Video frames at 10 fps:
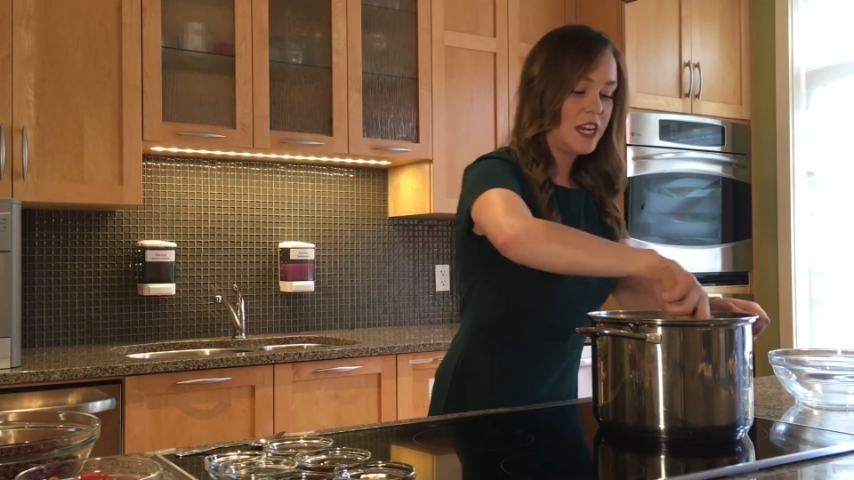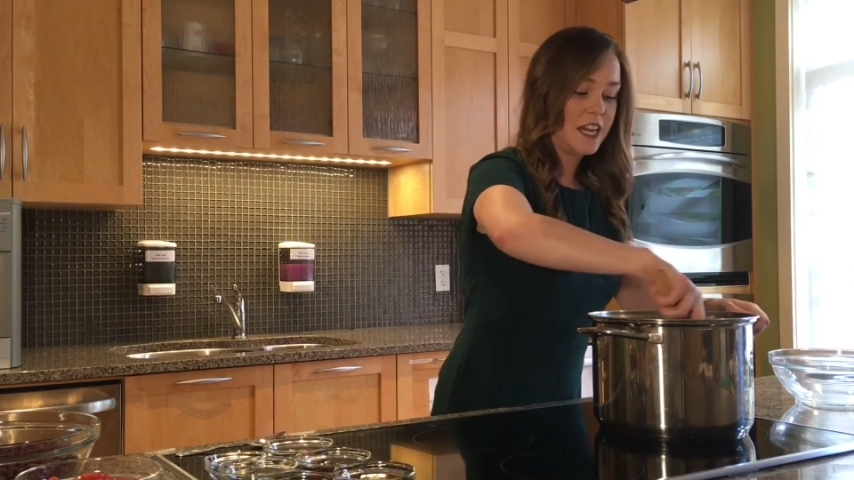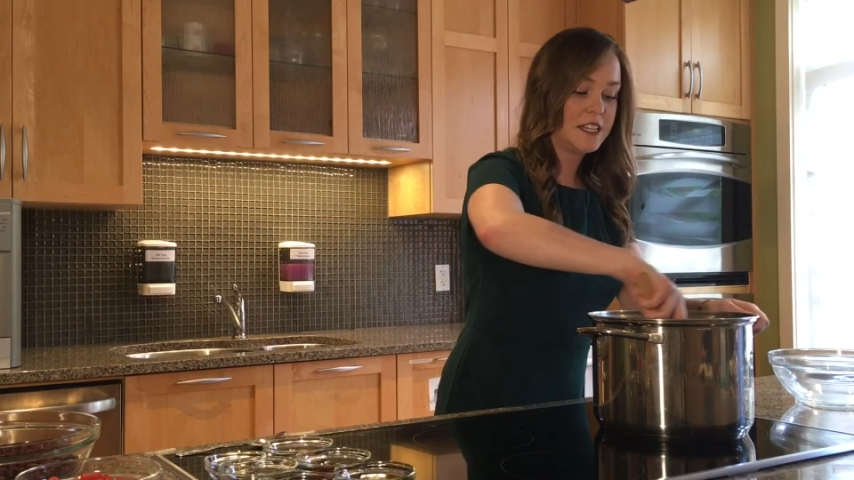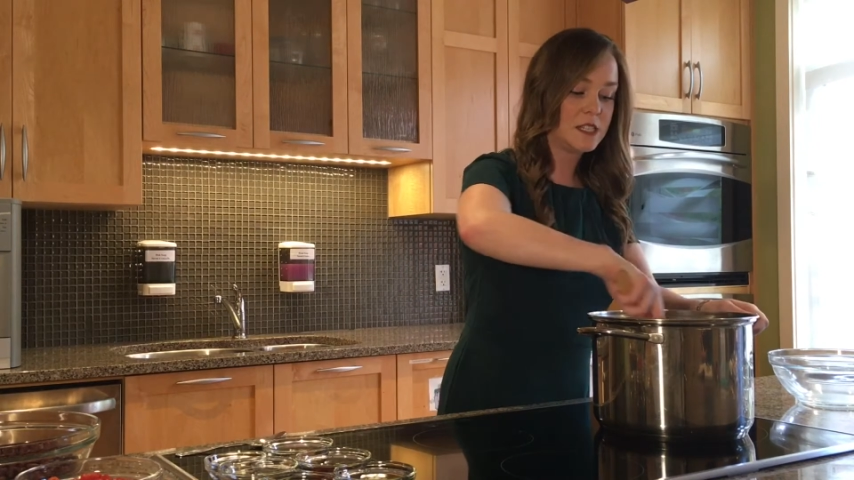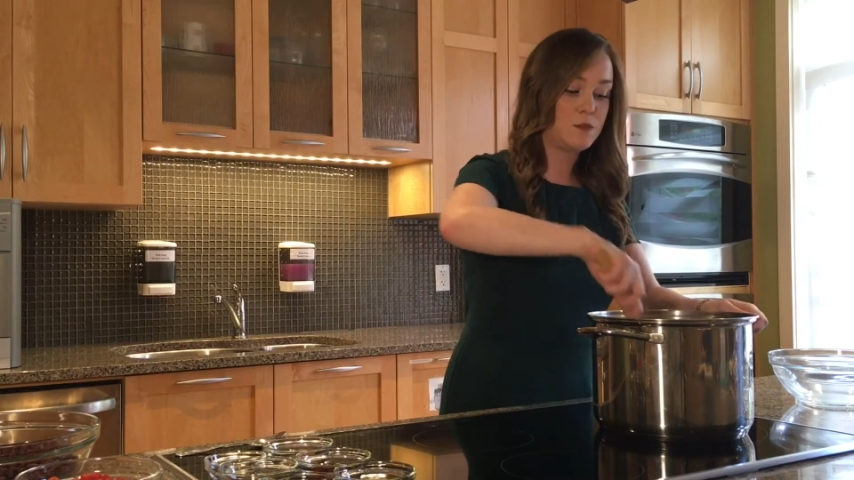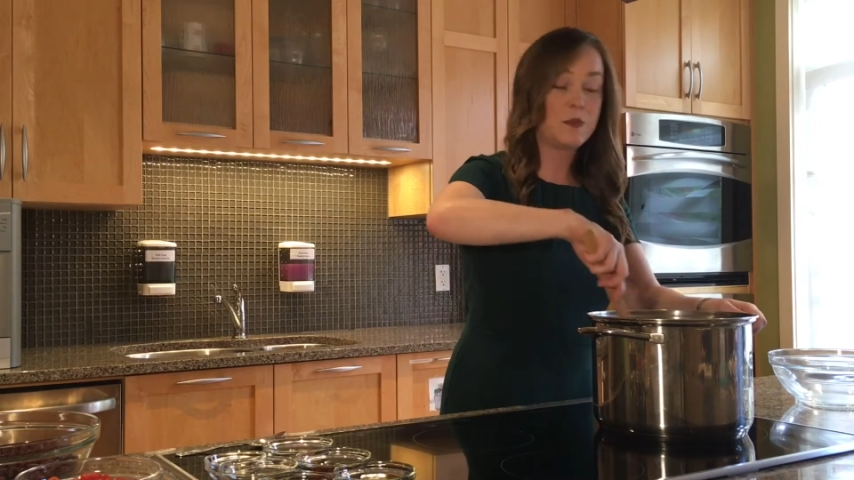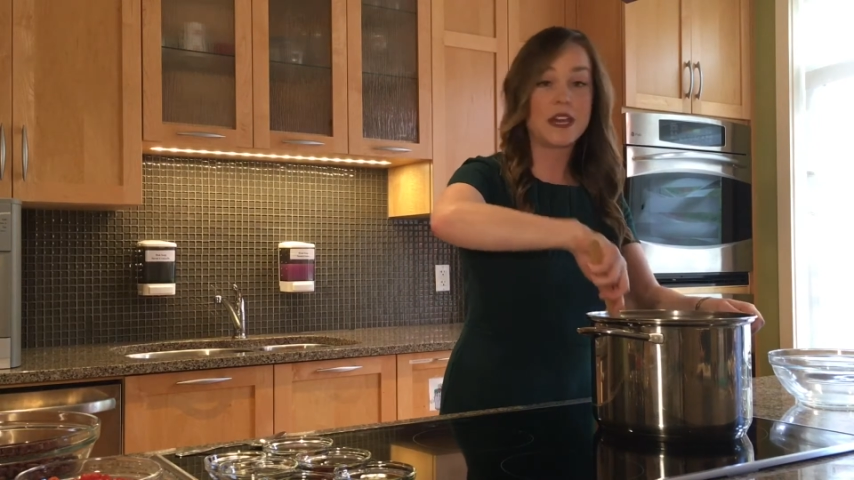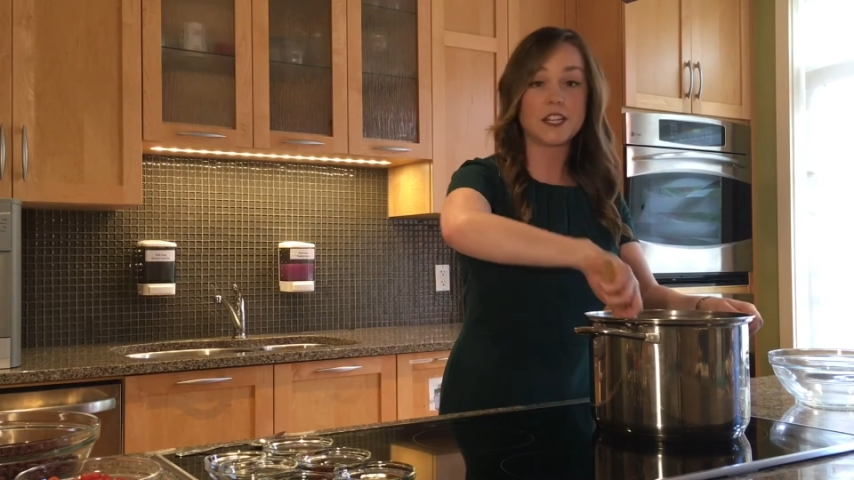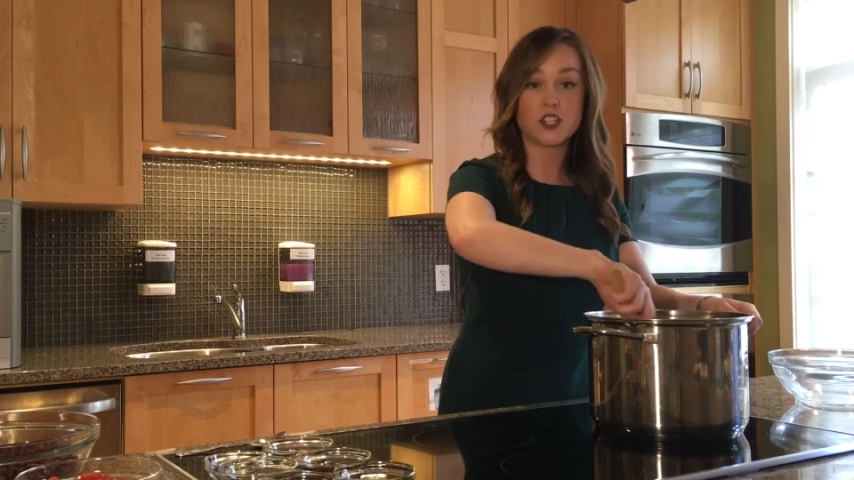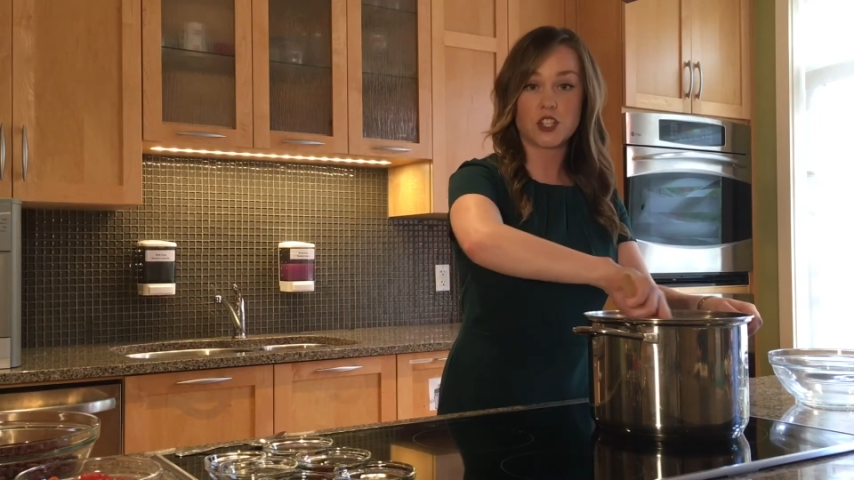a nice
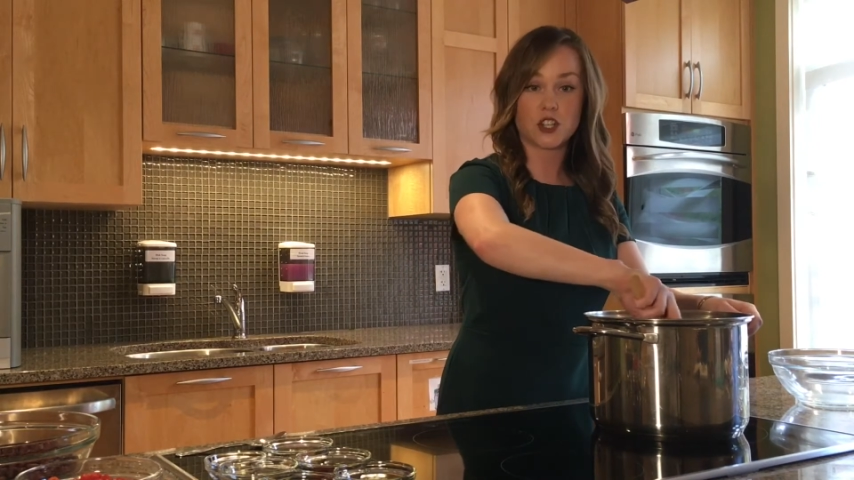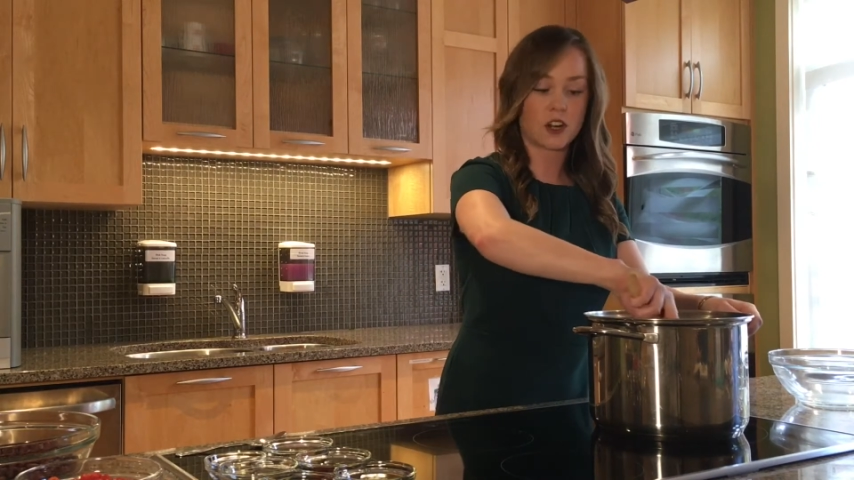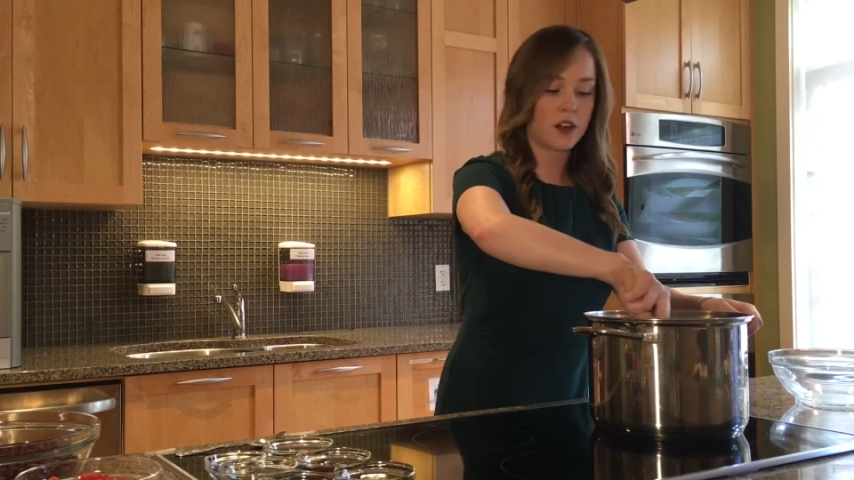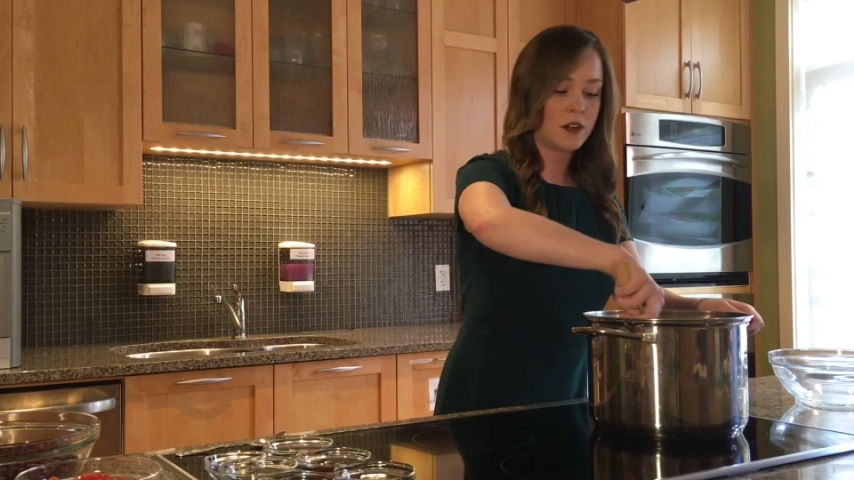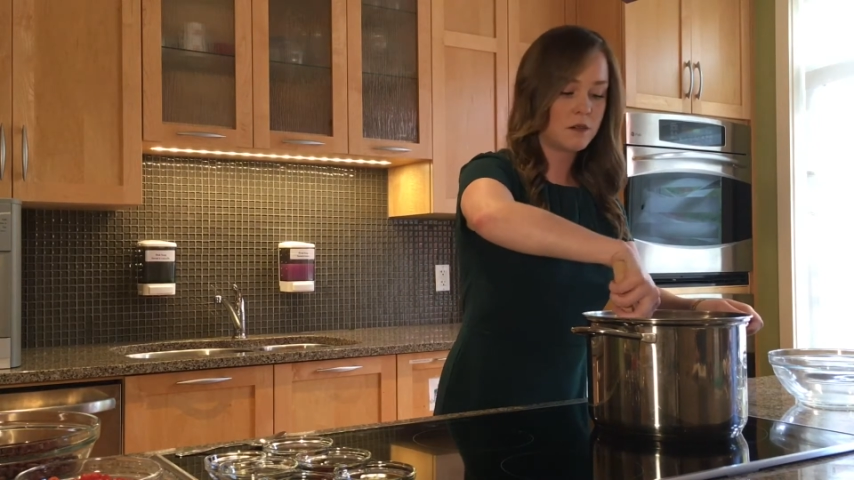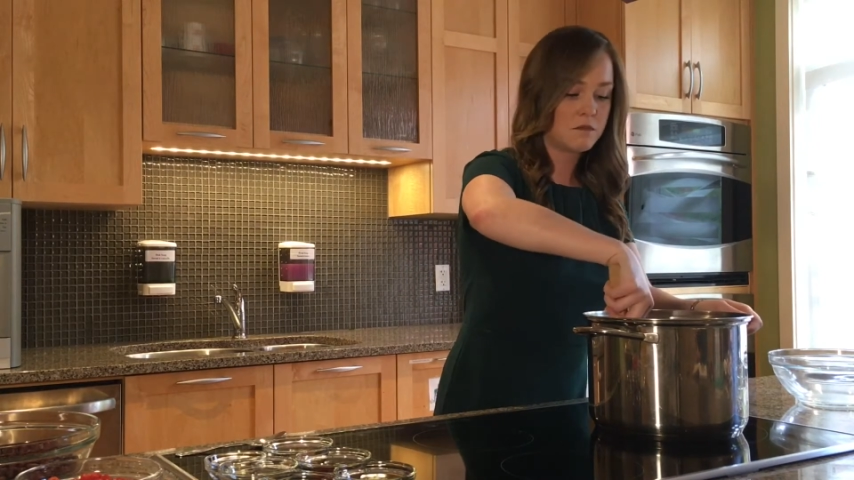big stir.